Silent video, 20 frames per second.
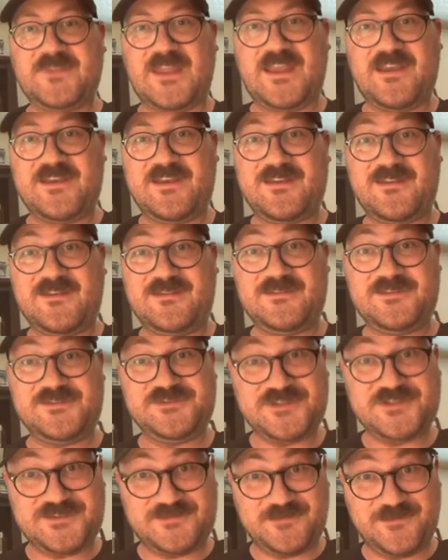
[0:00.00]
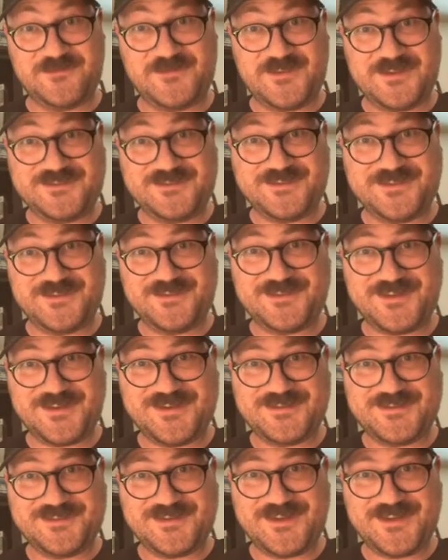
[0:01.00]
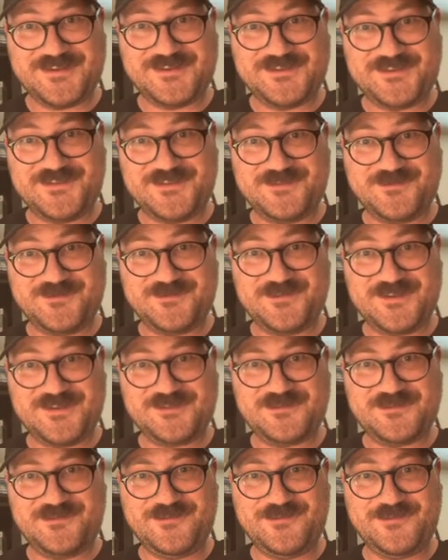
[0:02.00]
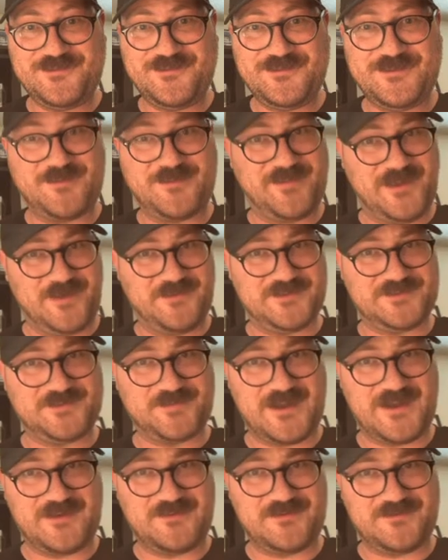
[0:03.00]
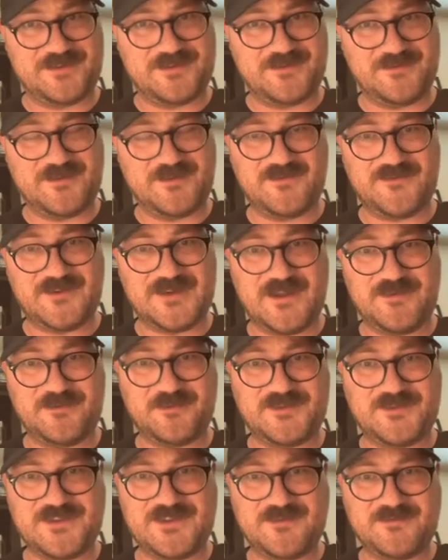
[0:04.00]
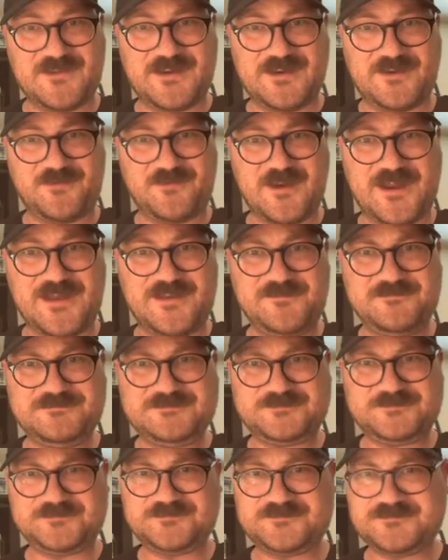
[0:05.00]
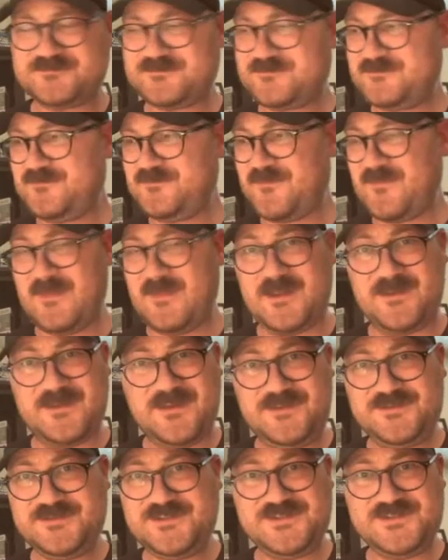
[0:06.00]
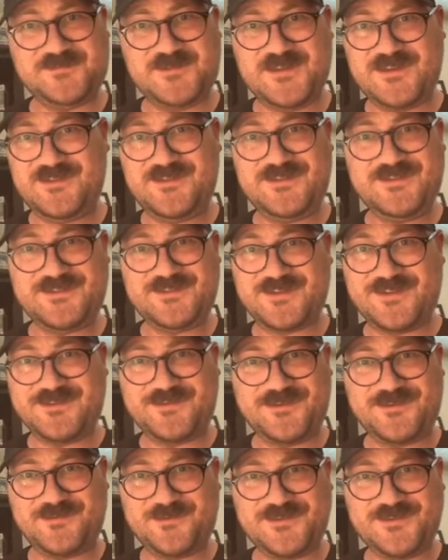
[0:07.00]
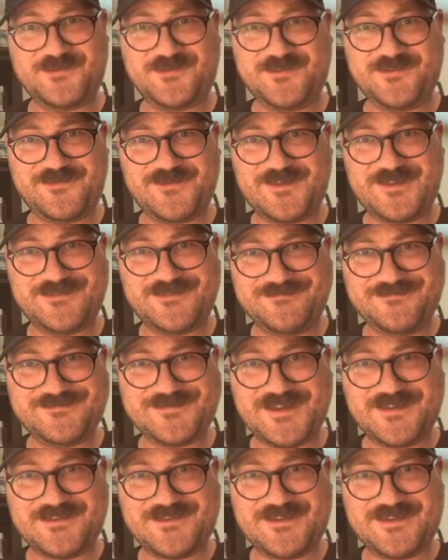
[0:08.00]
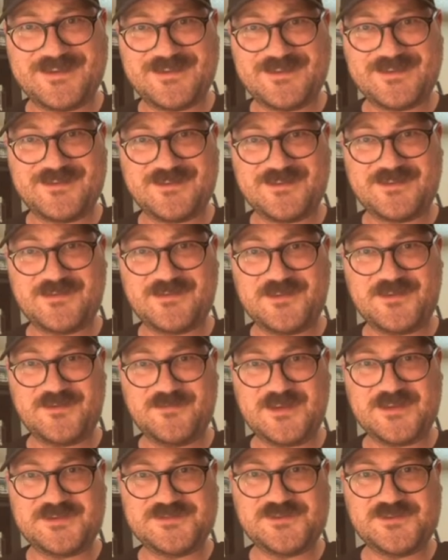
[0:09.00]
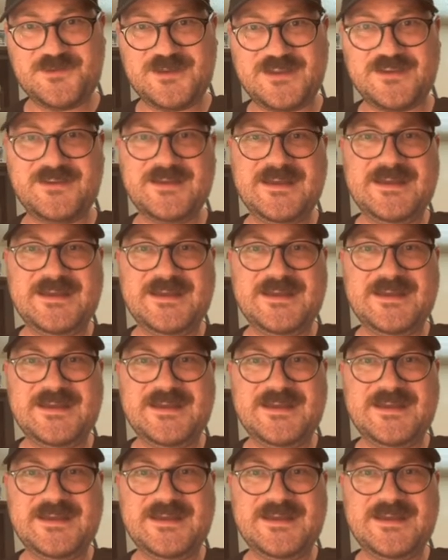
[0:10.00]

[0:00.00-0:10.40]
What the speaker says: And just for funsies, I decided to include a little bonus battle here of another team that I ran. Again, just because I thought it was sort of fun, and I think you may enjoy it.